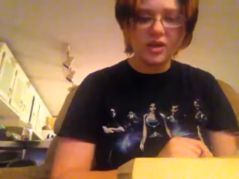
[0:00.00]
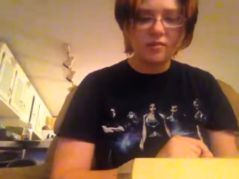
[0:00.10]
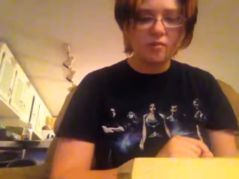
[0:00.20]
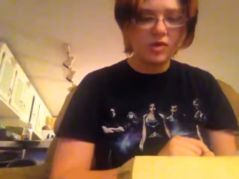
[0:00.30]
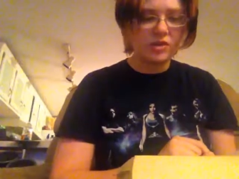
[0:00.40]

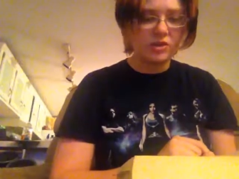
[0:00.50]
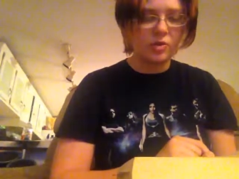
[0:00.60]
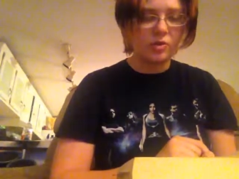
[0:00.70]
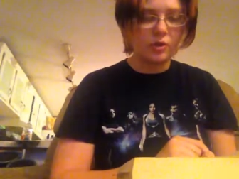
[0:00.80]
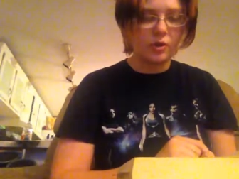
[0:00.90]
even with
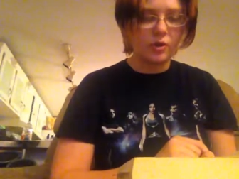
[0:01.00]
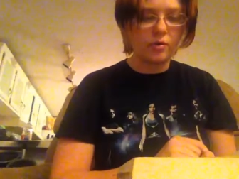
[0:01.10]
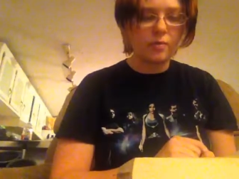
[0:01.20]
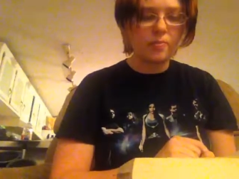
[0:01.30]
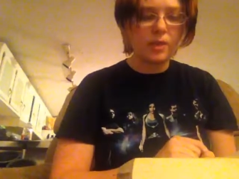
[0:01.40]
snow on the ground.
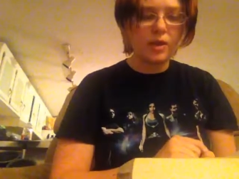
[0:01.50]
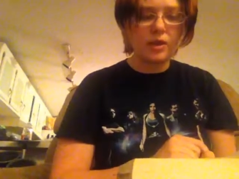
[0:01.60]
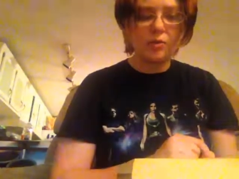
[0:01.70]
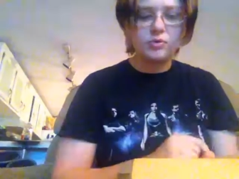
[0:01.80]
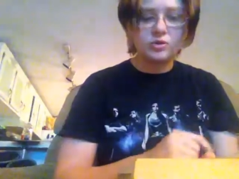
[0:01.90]

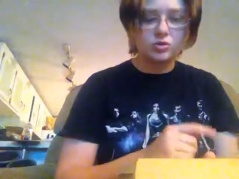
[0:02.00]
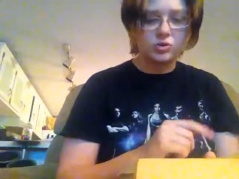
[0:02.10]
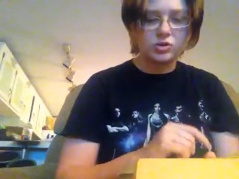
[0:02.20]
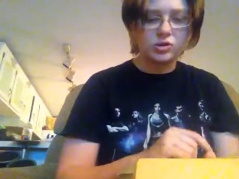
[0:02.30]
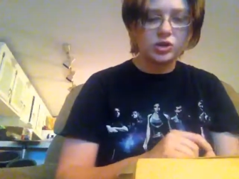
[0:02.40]
There were the
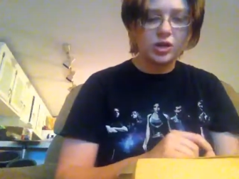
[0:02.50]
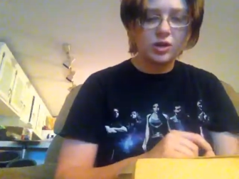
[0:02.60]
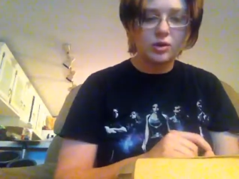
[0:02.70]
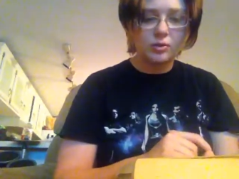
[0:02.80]
stores to check.